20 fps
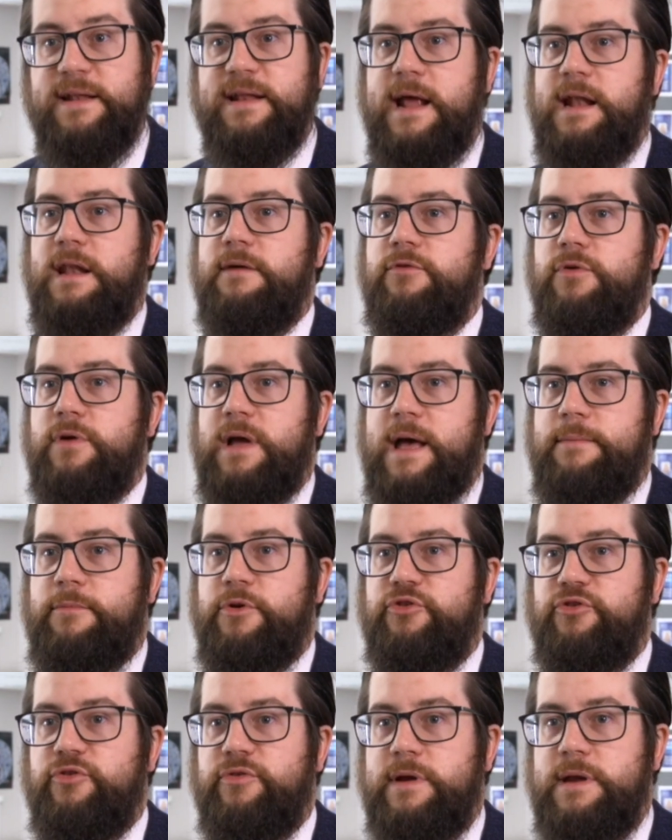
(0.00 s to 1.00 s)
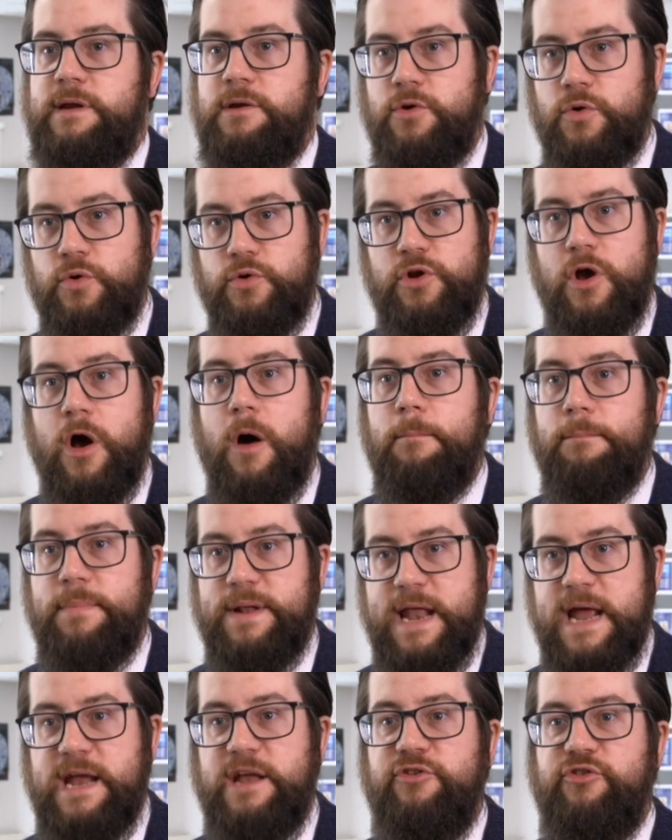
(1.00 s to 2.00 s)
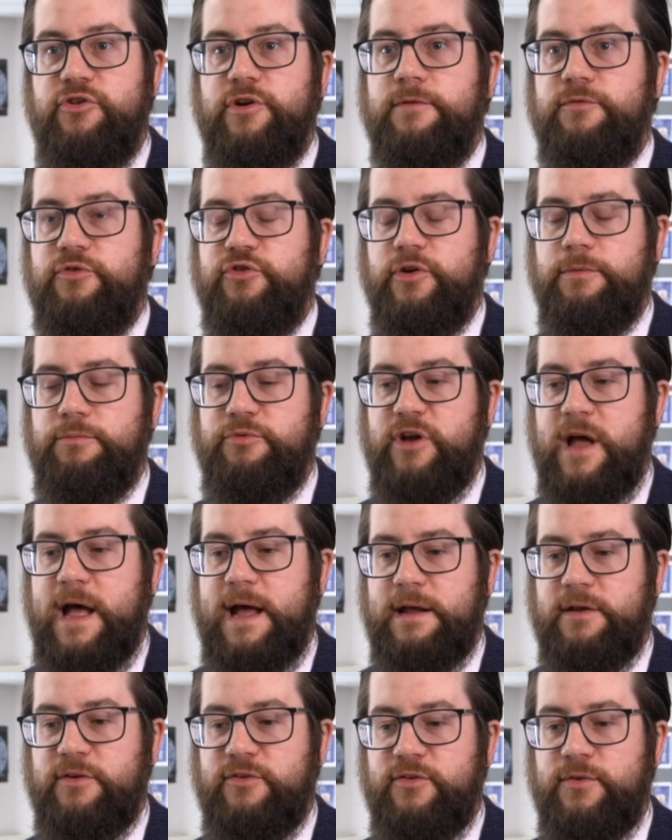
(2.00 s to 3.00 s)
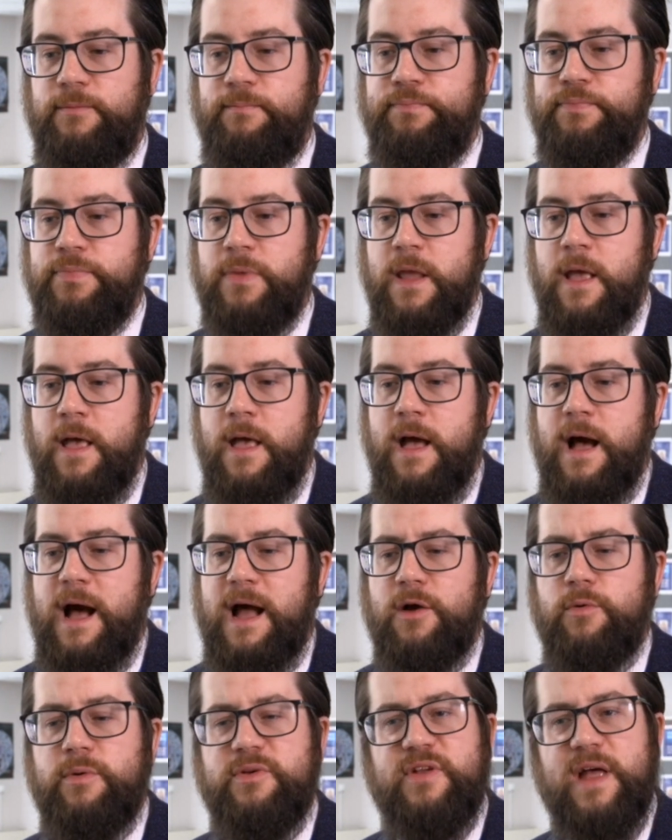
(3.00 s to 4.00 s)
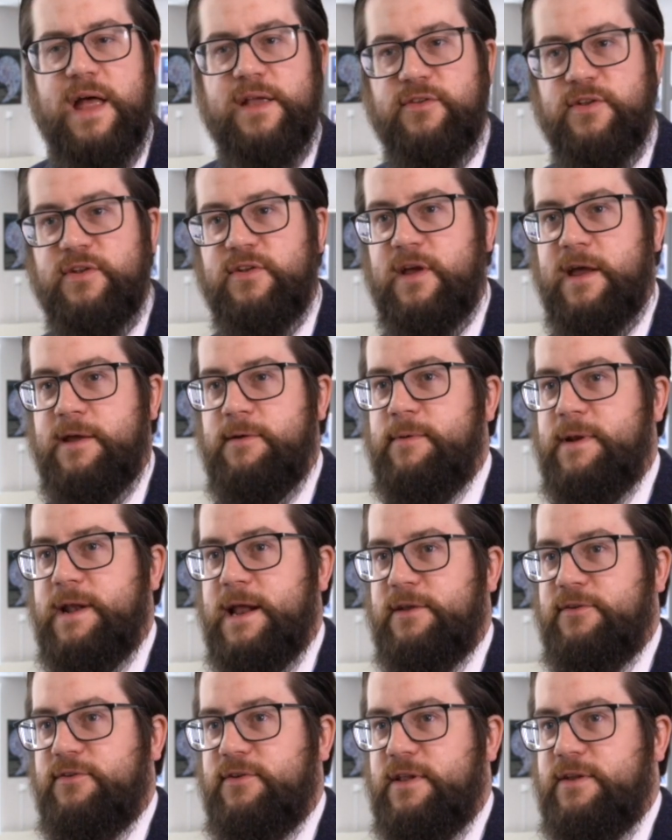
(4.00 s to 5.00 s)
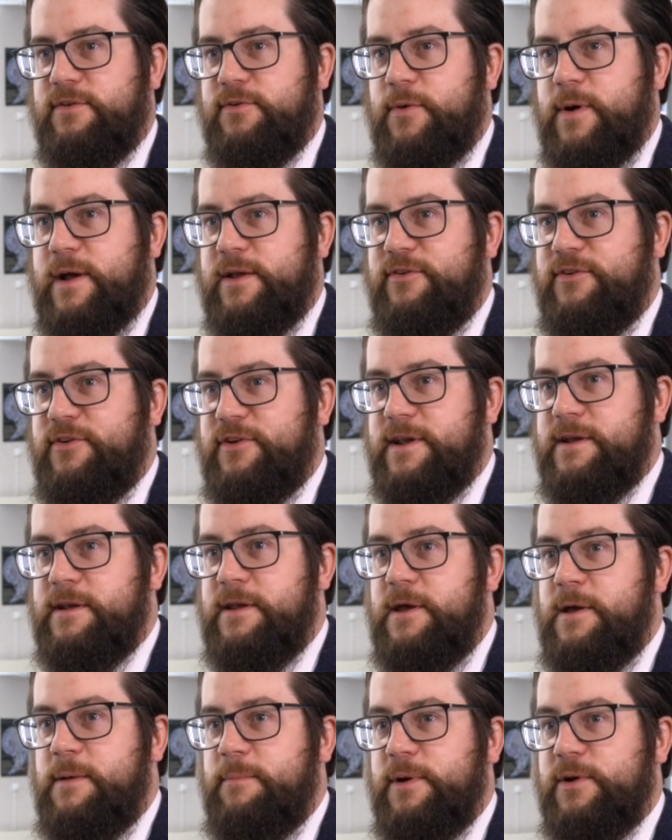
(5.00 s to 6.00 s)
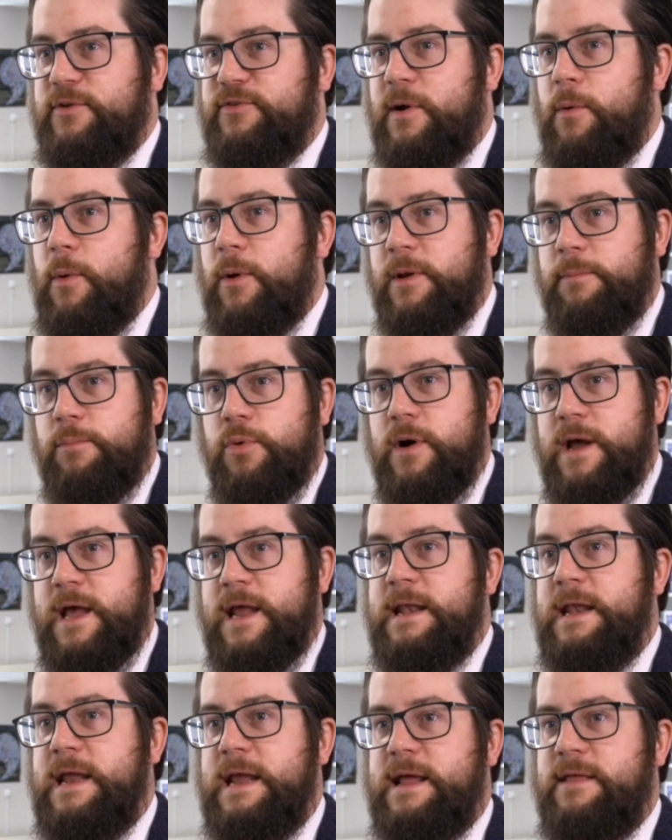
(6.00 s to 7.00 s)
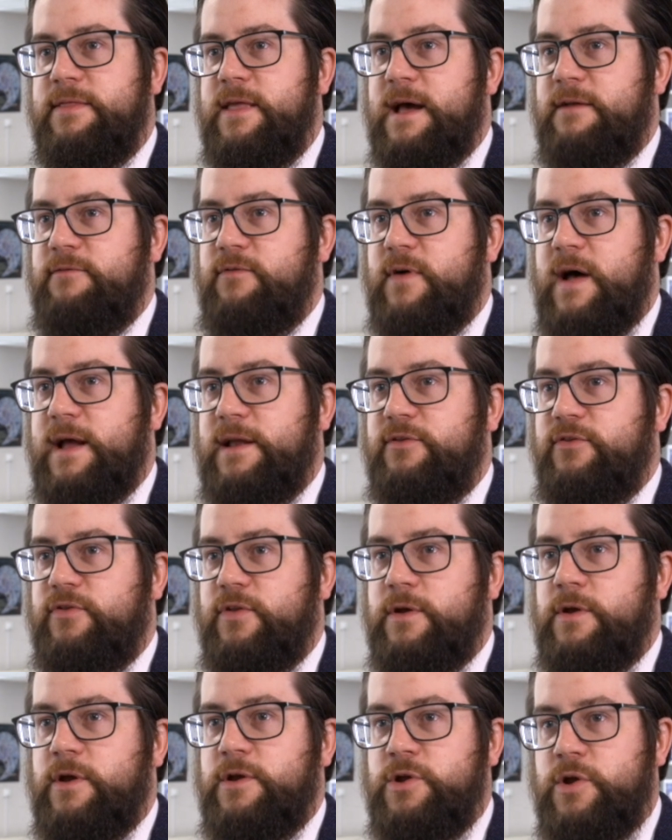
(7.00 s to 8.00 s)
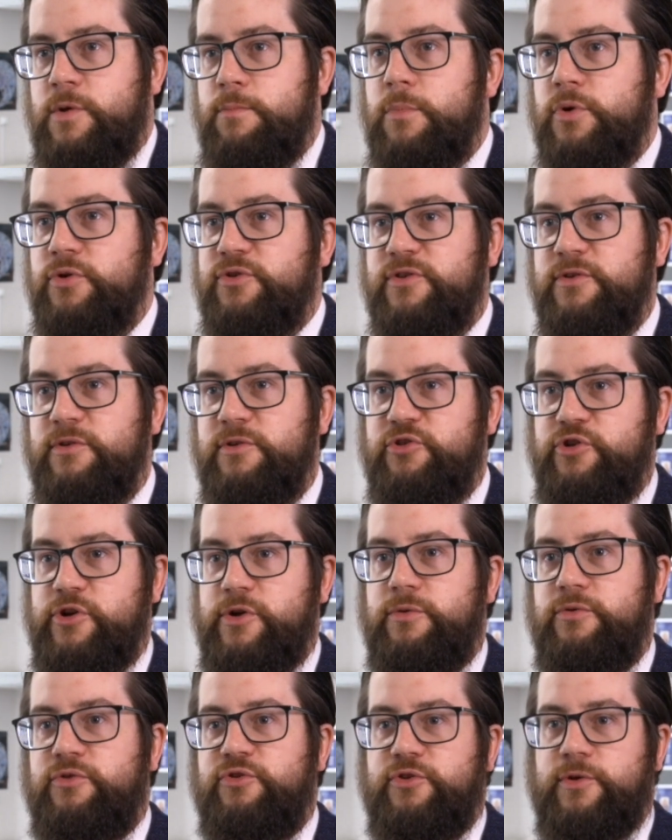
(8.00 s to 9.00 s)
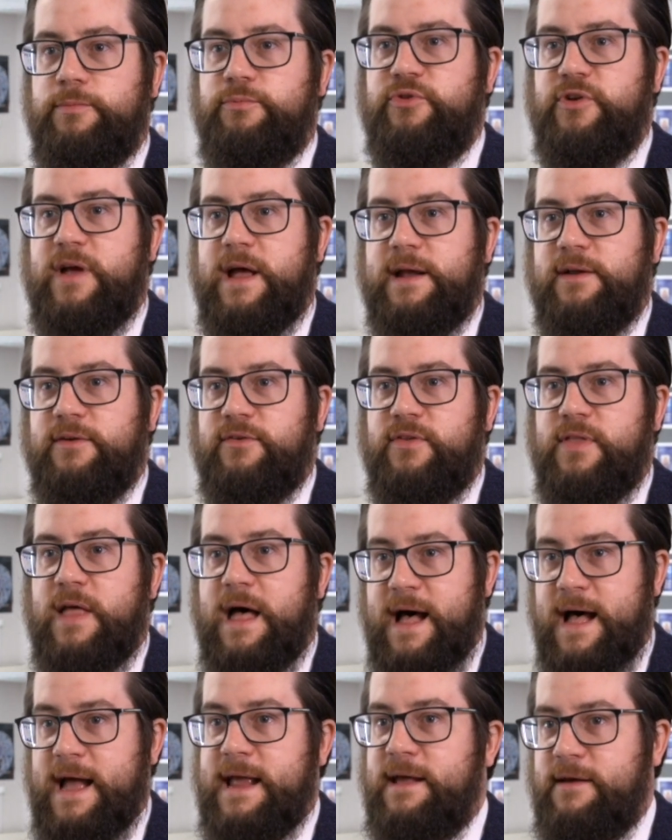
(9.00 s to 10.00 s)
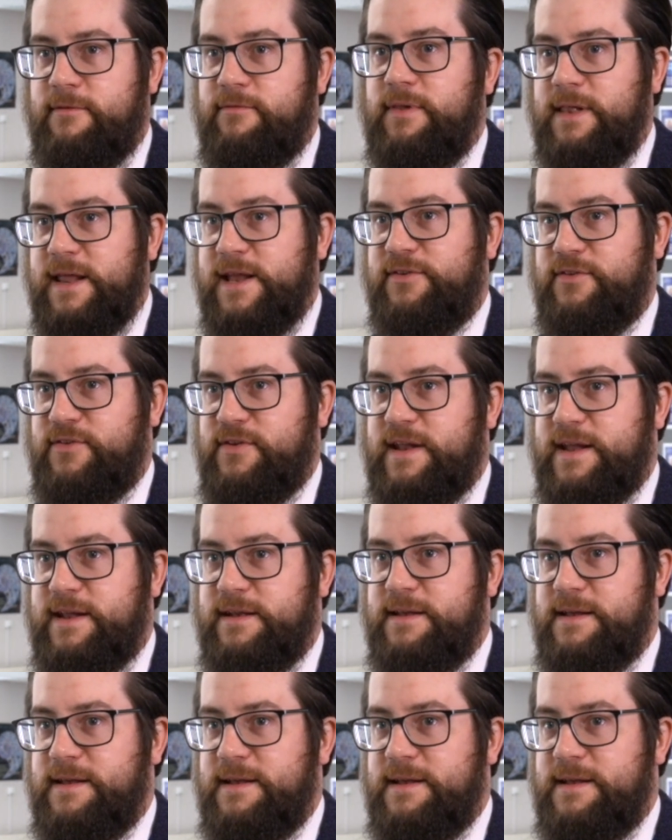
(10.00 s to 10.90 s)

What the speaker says: A-Level Chemistry, good combination of subjects. I always hesitate when asked this question because I want to put in here the advice that you mustn't choose subjects that I have listed